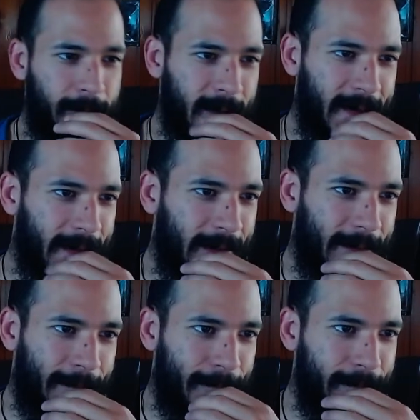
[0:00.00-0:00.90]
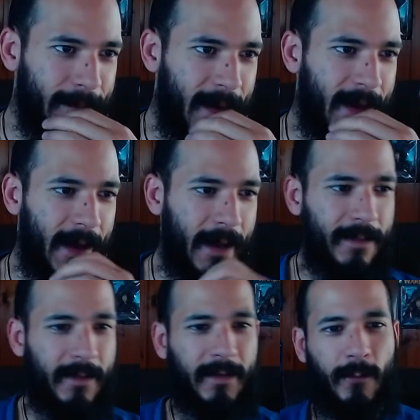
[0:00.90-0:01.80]
But I
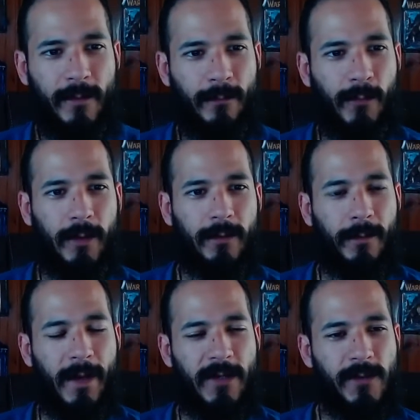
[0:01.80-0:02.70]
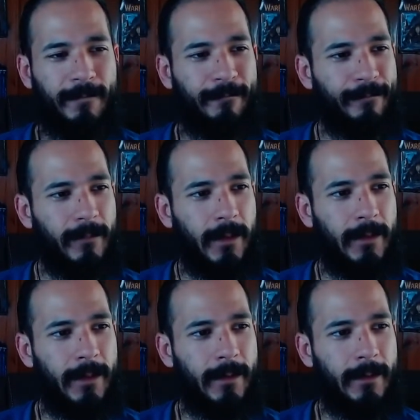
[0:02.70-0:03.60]
think that was important to mention
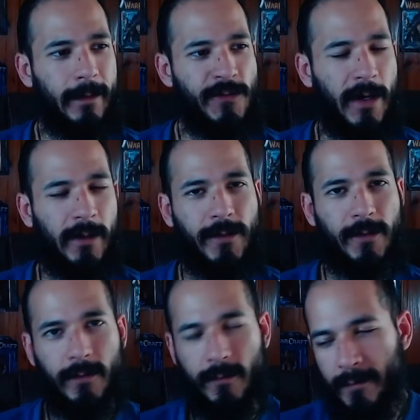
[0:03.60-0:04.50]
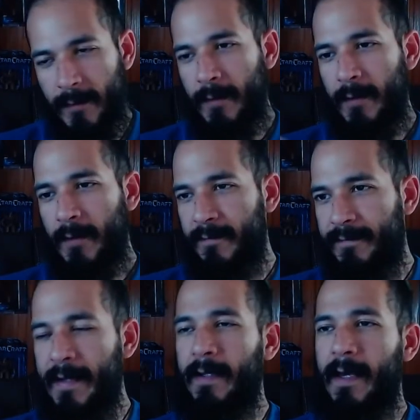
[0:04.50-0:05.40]
in general, just to
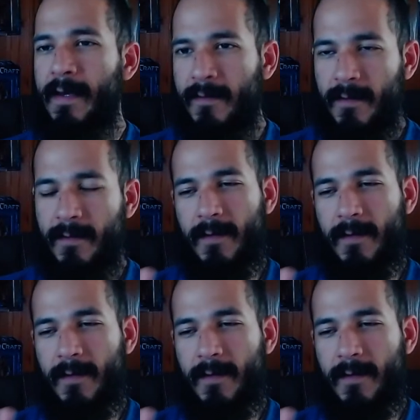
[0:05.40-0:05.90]
finalize this.